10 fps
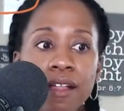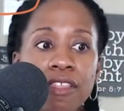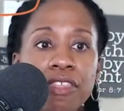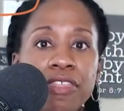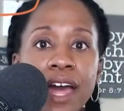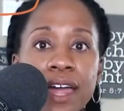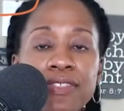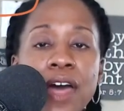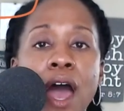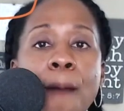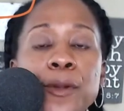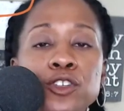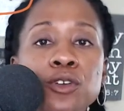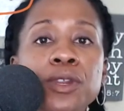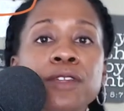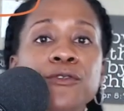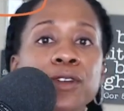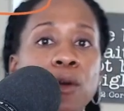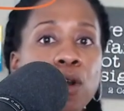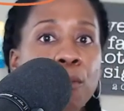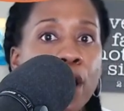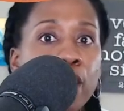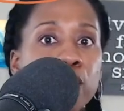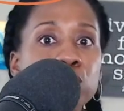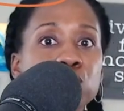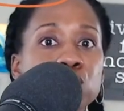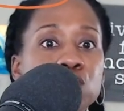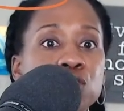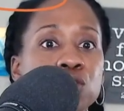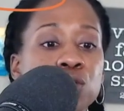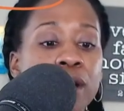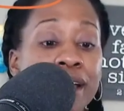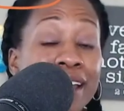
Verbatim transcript: The, the opportunity for network marketers to